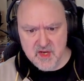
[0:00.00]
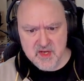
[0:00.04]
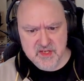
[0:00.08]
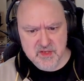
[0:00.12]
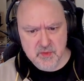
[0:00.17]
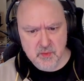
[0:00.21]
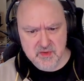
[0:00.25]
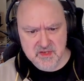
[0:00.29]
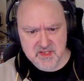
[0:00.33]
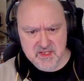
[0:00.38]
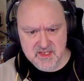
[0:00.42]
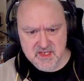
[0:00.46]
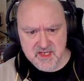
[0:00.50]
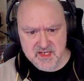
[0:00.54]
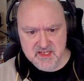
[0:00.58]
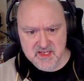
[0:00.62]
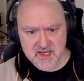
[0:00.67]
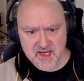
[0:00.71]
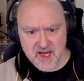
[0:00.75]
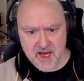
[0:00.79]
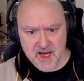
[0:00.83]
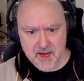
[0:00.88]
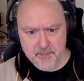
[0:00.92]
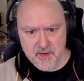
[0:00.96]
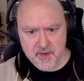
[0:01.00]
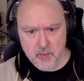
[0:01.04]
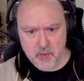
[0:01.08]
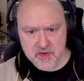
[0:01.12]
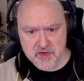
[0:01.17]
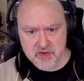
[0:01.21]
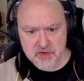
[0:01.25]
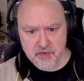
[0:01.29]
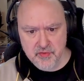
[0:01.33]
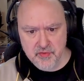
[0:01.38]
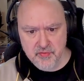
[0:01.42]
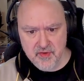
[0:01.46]
So what's this? It can't be
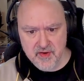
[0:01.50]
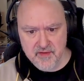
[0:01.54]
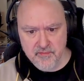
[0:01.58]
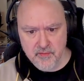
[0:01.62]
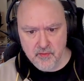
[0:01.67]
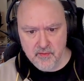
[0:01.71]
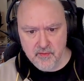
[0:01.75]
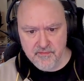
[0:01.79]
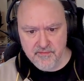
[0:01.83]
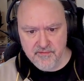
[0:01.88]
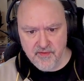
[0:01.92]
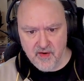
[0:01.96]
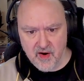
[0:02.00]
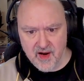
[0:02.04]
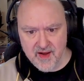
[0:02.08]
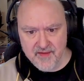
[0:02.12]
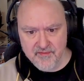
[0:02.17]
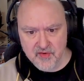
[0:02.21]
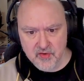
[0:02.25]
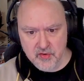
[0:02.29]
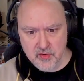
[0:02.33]
one, two, three, four, five.